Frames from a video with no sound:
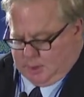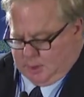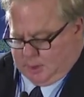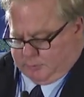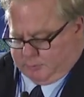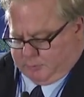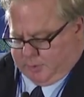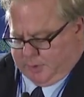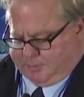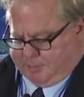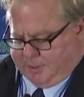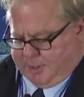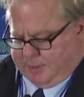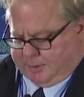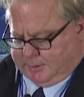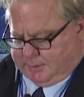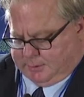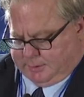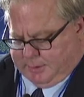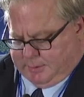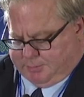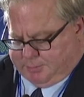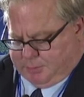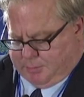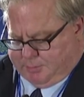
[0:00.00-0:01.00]

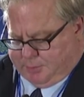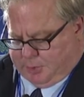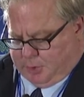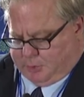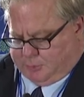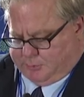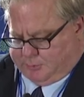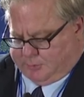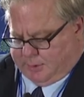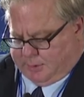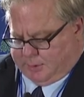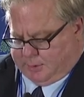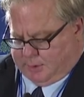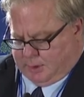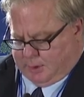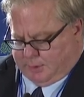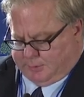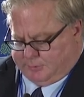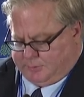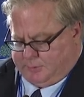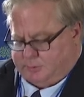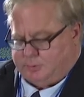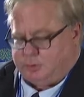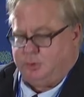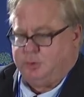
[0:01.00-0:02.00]
repeatedly proposed a
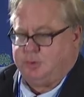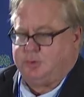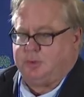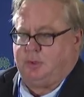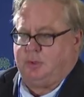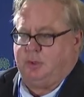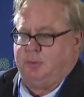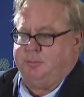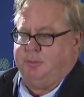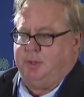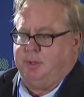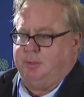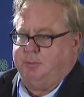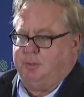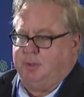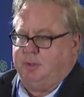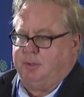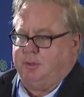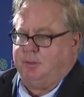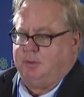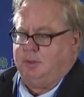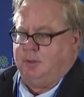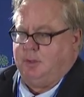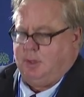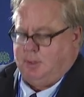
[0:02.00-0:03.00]
constitutional amendment
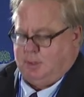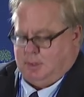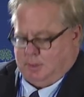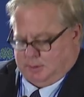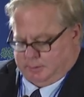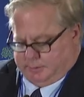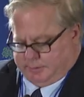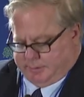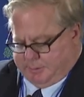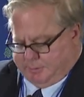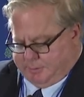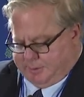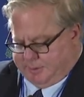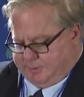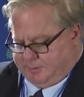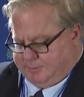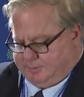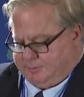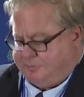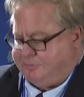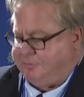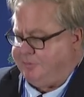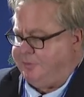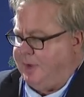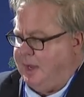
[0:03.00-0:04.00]
limited
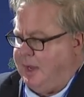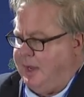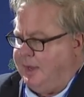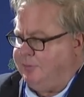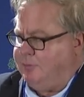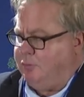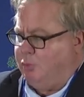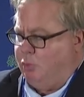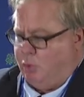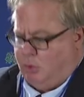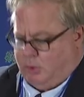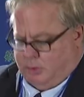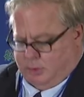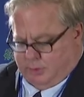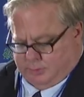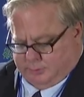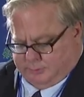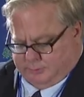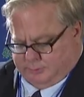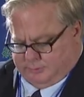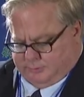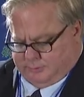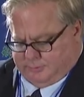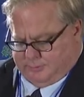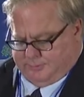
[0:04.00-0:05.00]
to five
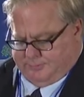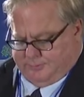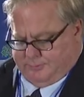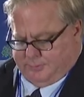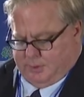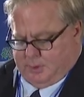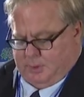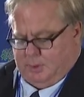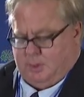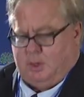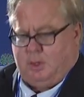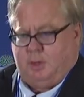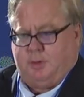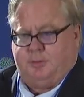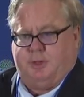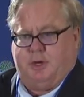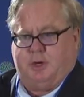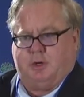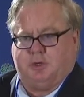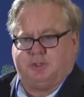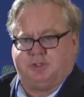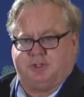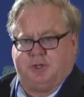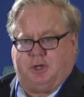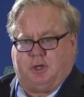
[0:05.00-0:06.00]
words.
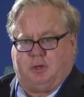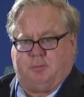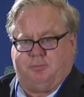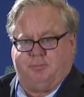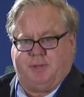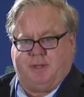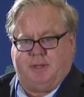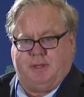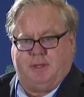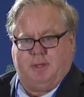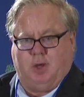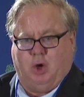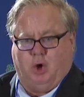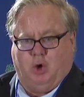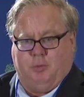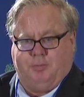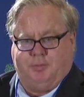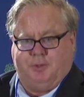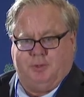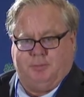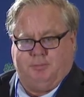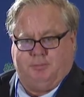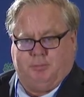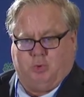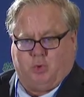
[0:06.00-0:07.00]
There shall be
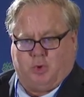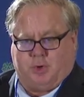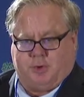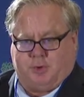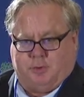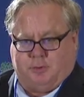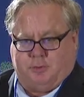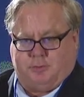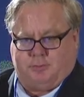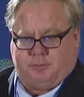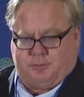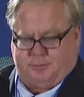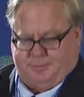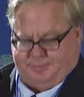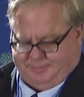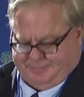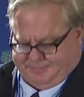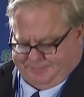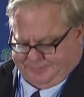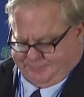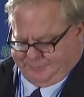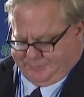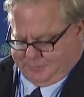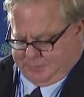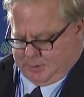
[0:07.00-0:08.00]
open borders.
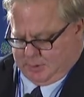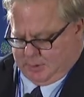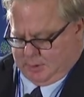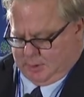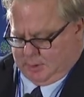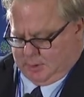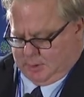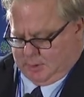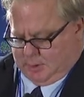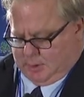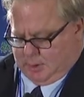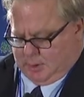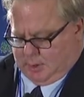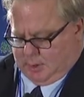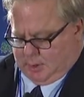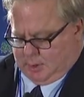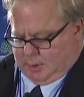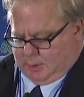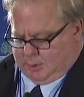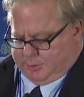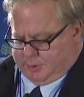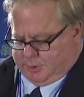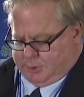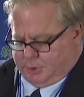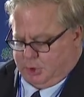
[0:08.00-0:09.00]

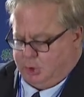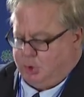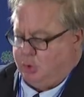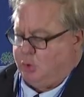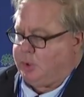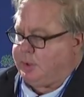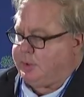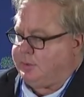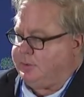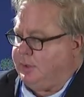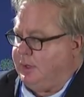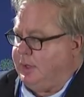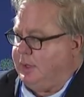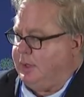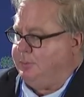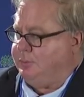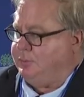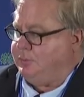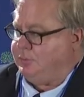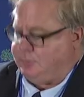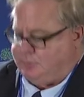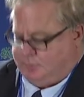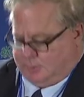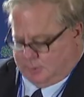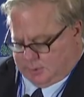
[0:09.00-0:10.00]
The New York
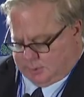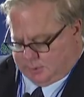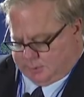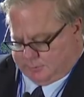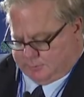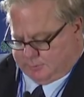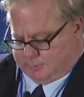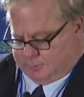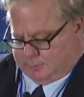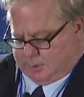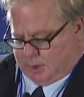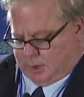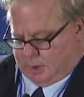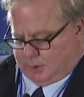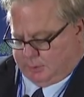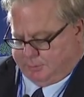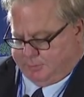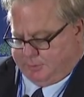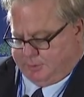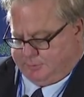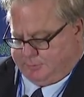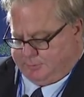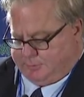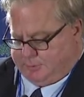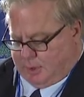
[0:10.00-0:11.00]
Times
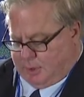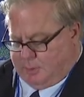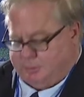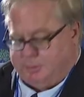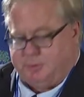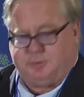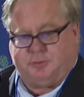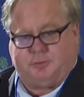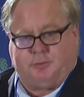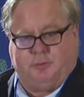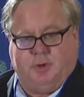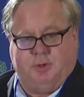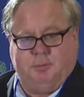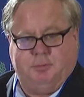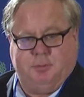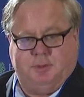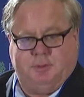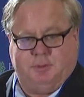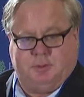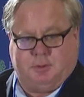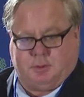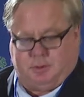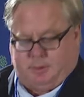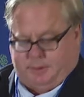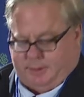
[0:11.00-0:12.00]
columnist Thomas Friedman
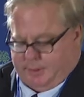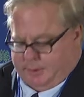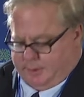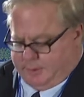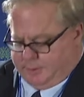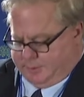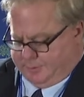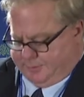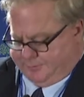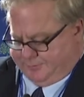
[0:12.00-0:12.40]
declared,